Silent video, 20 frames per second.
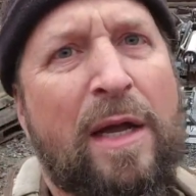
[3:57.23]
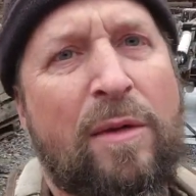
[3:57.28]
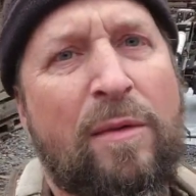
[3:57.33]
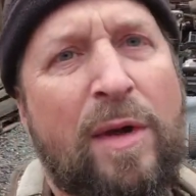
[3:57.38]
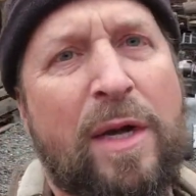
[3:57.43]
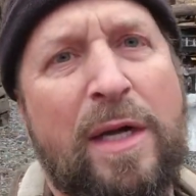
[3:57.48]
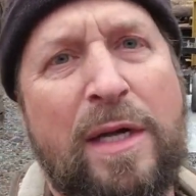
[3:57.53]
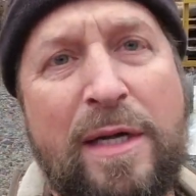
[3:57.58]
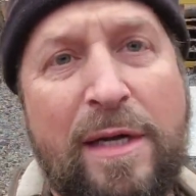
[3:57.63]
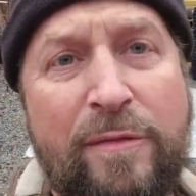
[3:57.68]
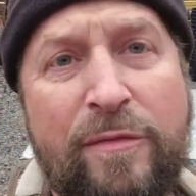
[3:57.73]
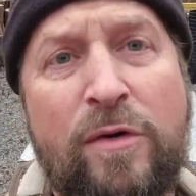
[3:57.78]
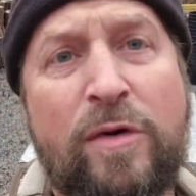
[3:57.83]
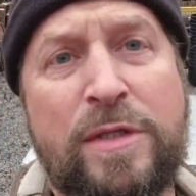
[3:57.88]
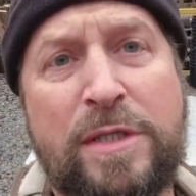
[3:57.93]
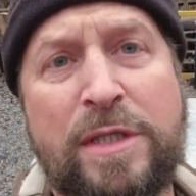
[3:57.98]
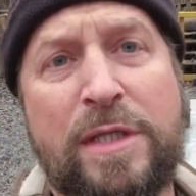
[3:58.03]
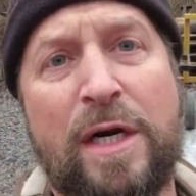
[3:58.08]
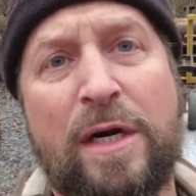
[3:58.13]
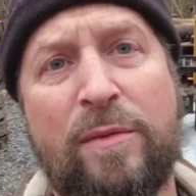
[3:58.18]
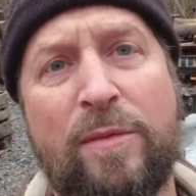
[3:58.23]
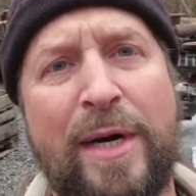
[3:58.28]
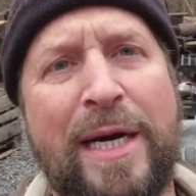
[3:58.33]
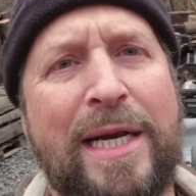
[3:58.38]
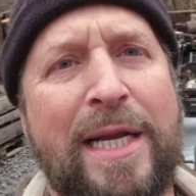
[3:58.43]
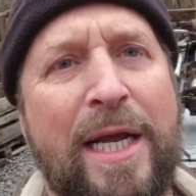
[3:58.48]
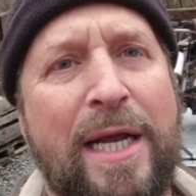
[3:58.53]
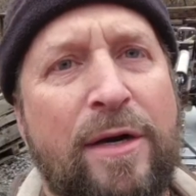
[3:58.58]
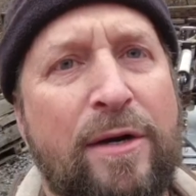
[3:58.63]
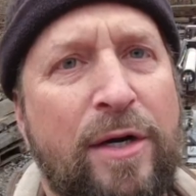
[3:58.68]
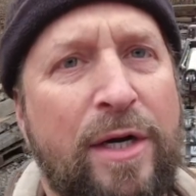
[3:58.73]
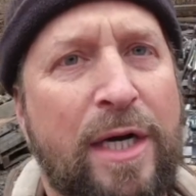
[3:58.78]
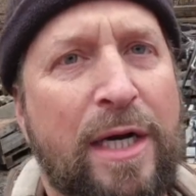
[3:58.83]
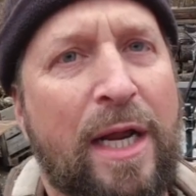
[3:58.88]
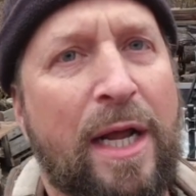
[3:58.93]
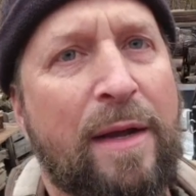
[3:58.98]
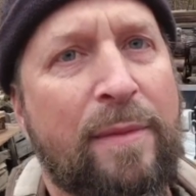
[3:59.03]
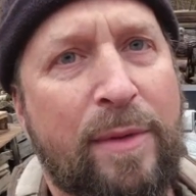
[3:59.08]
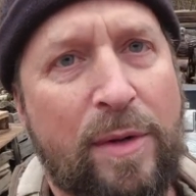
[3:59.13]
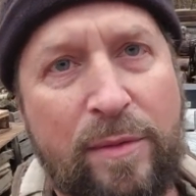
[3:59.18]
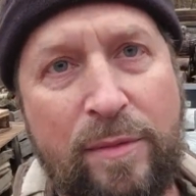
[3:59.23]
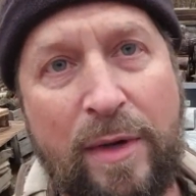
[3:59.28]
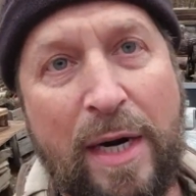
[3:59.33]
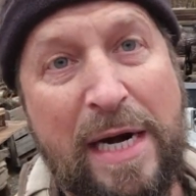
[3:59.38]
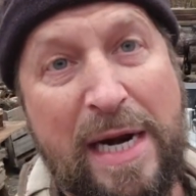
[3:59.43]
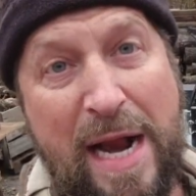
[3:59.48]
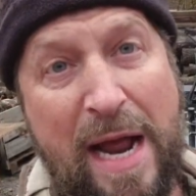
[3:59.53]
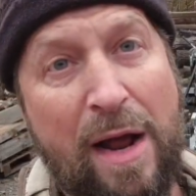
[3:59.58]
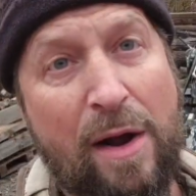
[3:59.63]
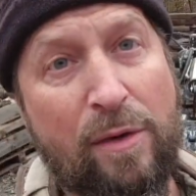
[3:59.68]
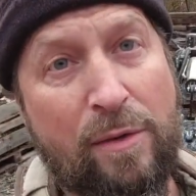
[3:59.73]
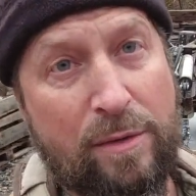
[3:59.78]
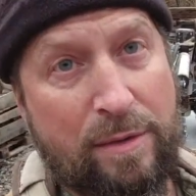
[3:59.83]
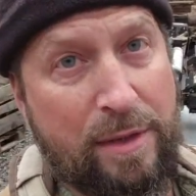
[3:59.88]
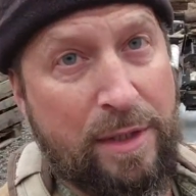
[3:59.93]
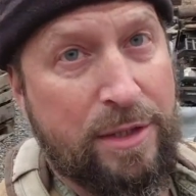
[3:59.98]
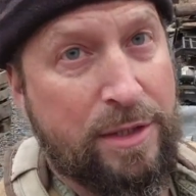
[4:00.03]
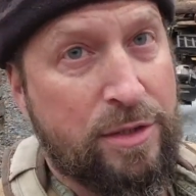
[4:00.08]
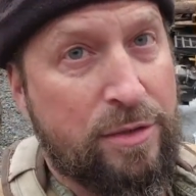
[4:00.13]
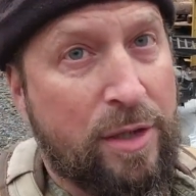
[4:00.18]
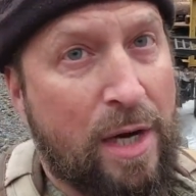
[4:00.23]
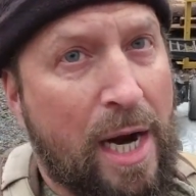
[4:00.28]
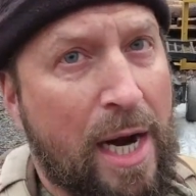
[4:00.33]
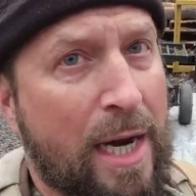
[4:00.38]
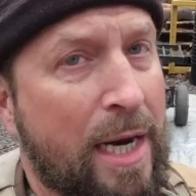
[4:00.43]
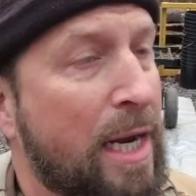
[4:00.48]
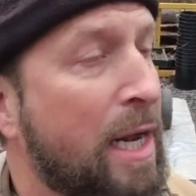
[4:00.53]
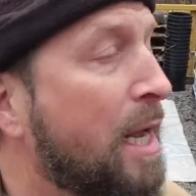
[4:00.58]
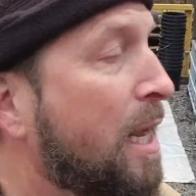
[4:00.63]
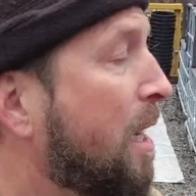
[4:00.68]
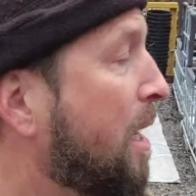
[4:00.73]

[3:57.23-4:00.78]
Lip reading: Well, of course it's going to rain later today, but right now it's dry.